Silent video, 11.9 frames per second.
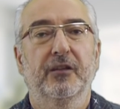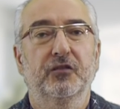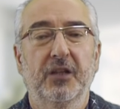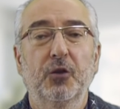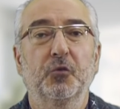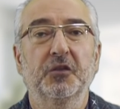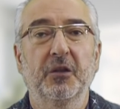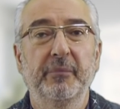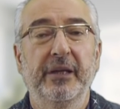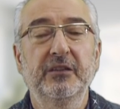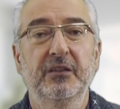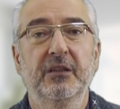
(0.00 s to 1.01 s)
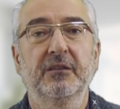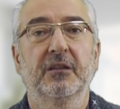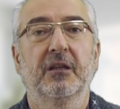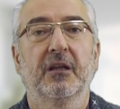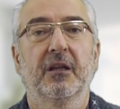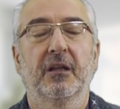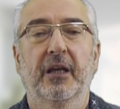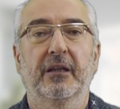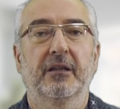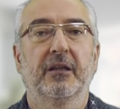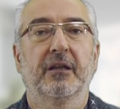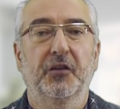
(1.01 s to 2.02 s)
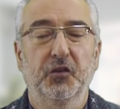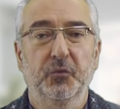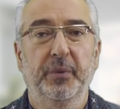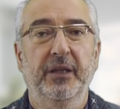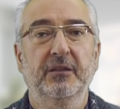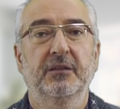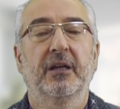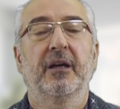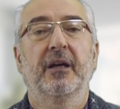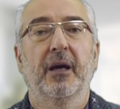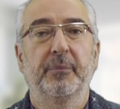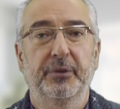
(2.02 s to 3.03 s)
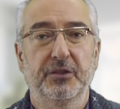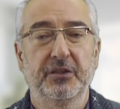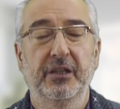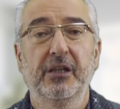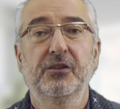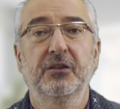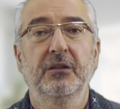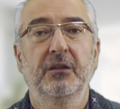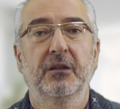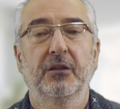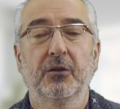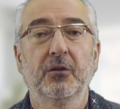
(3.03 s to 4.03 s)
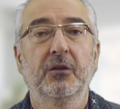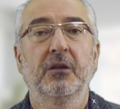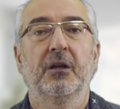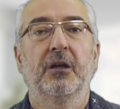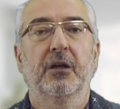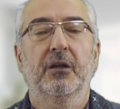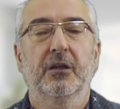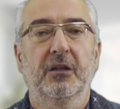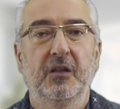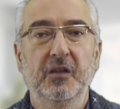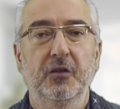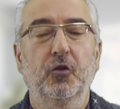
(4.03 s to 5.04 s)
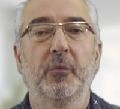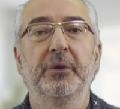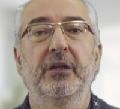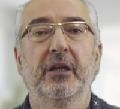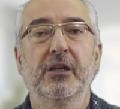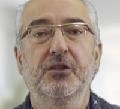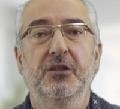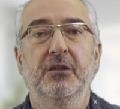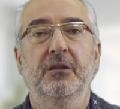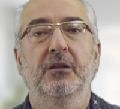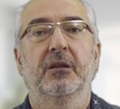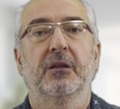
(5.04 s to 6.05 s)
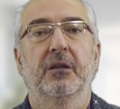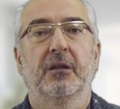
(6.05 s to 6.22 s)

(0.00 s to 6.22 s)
Start with the basics like respect, appreciation, you know, clear communication,